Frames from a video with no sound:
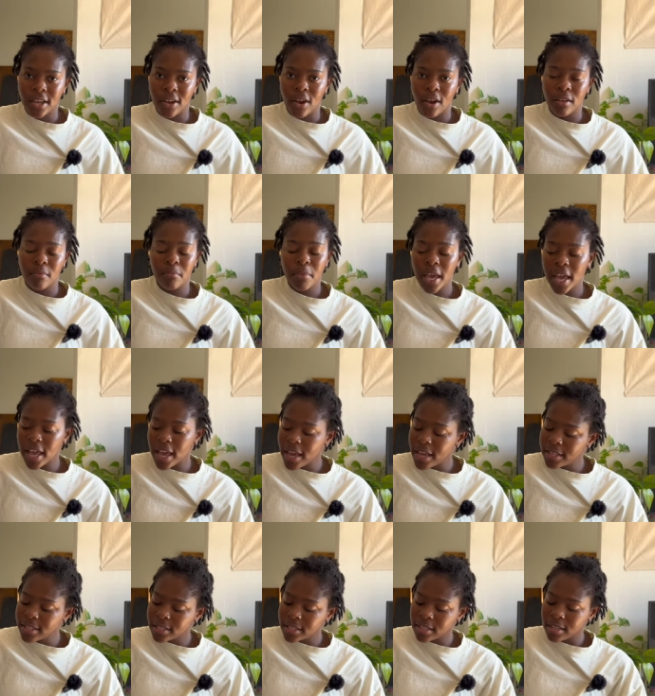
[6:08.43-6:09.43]
on
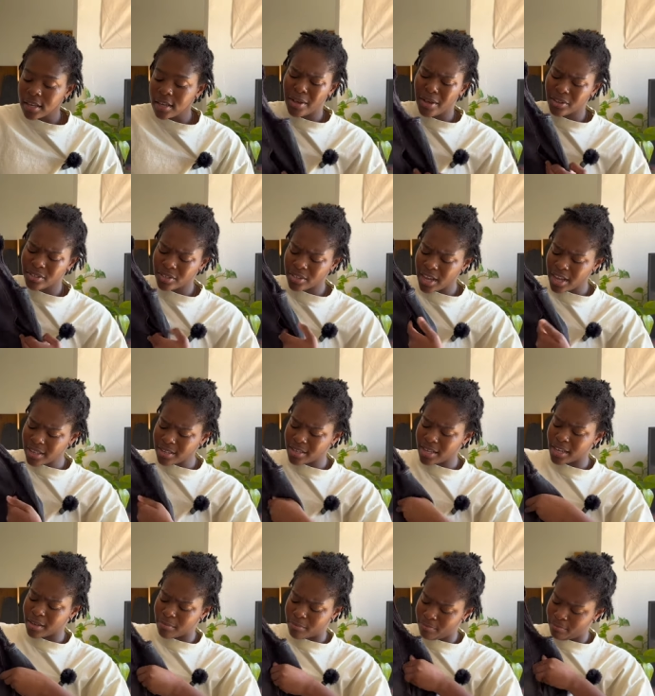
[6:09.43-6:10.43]
pants. Also has like